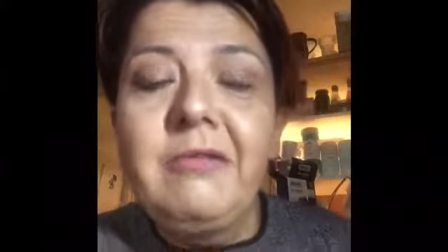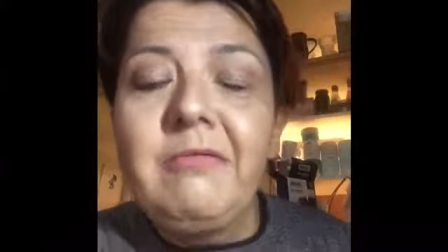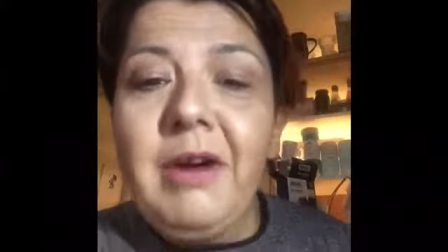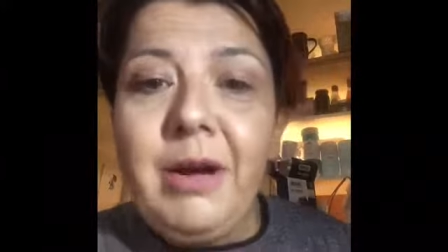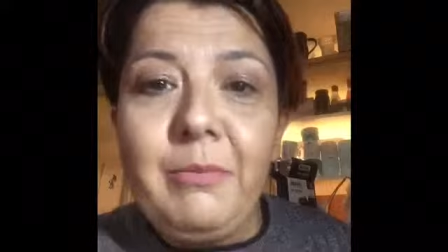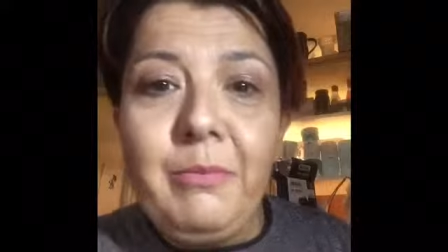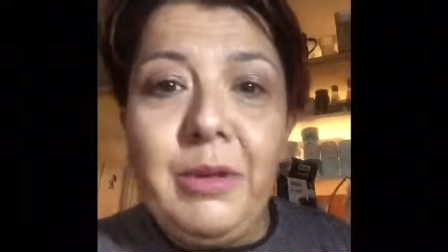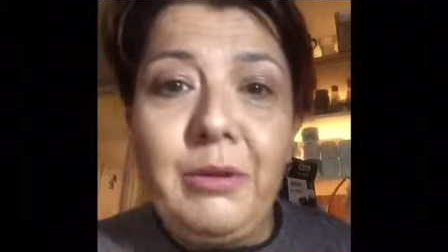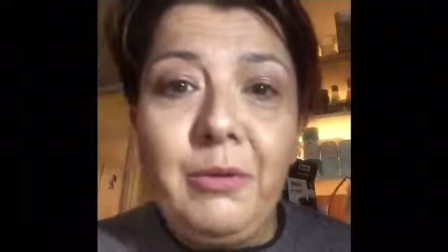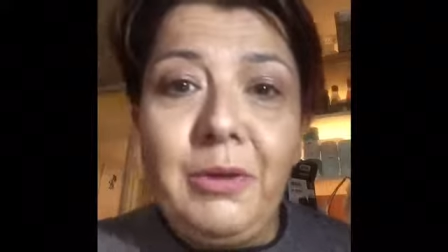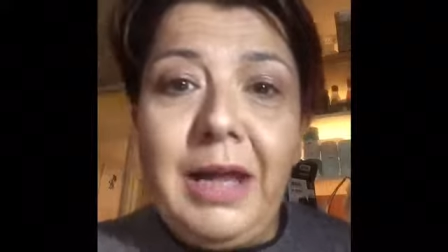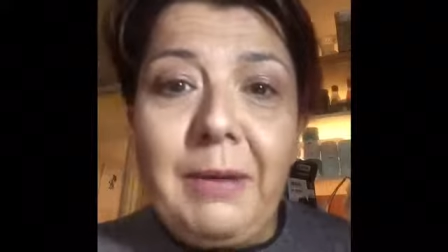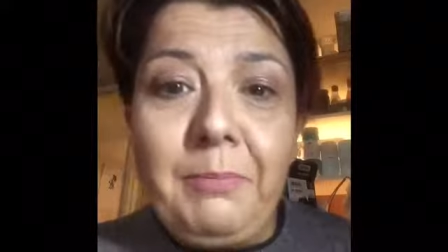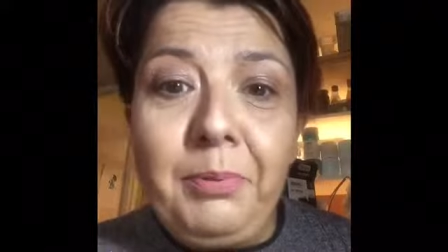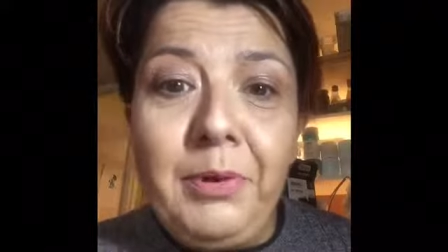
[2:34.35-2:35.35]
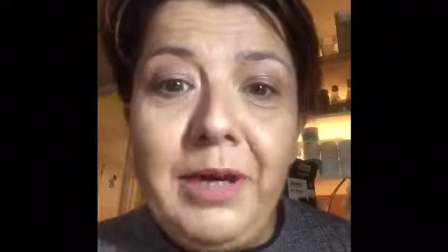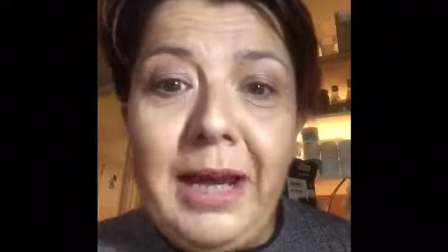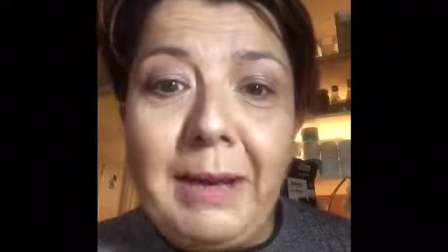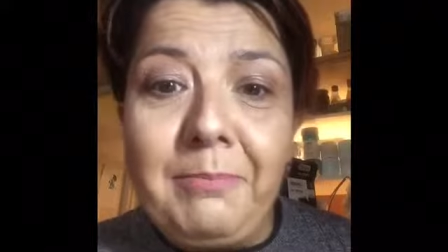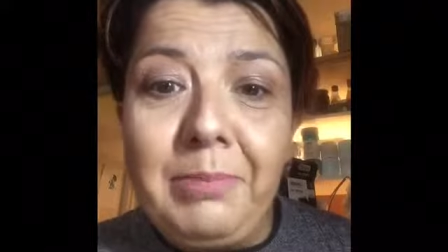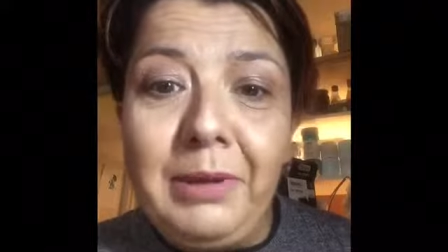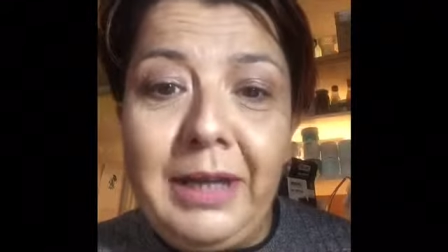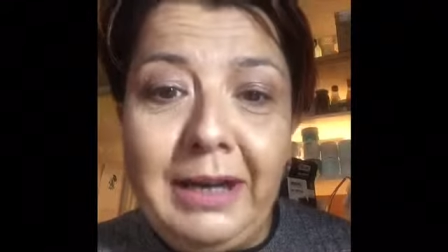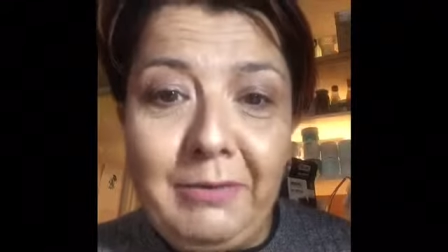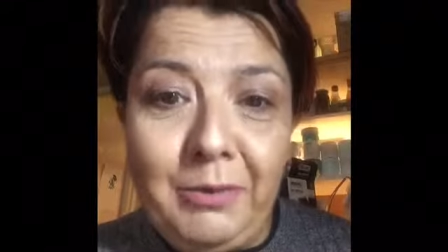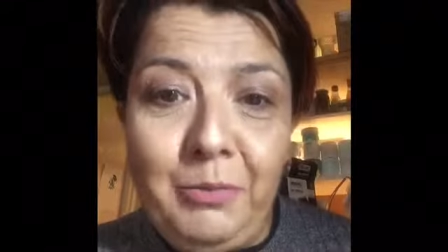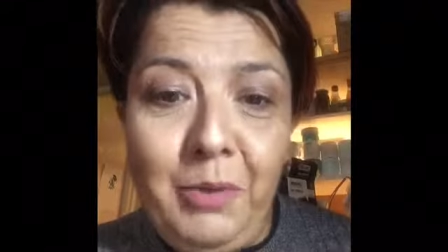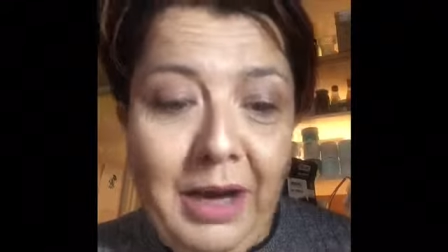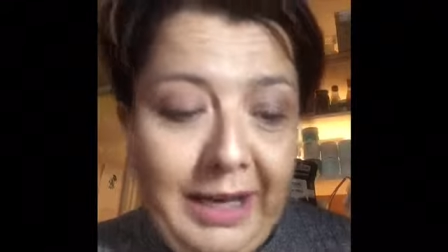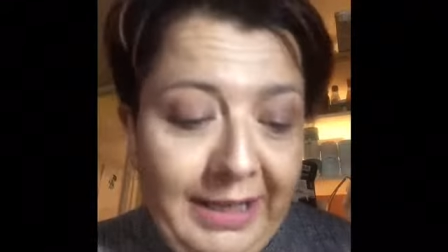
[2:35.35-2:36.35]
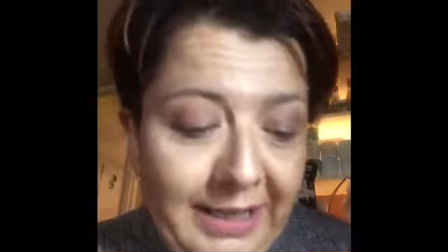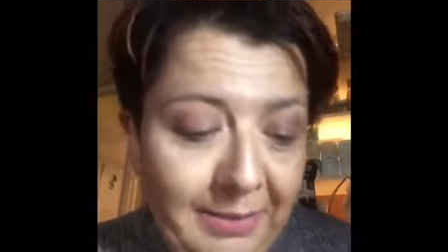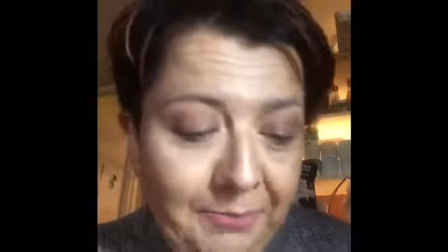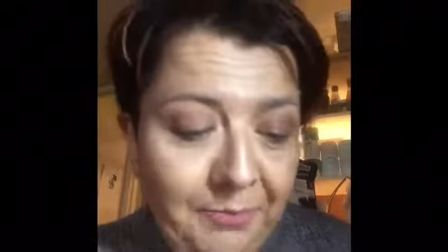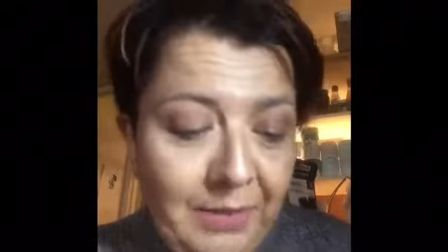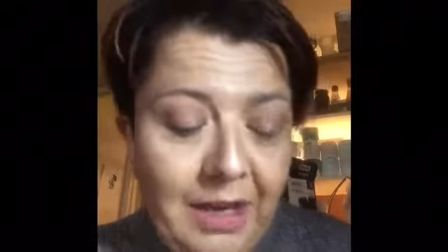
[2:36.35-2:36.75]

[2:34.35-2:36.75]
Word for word: Right, with all that preamble out the way,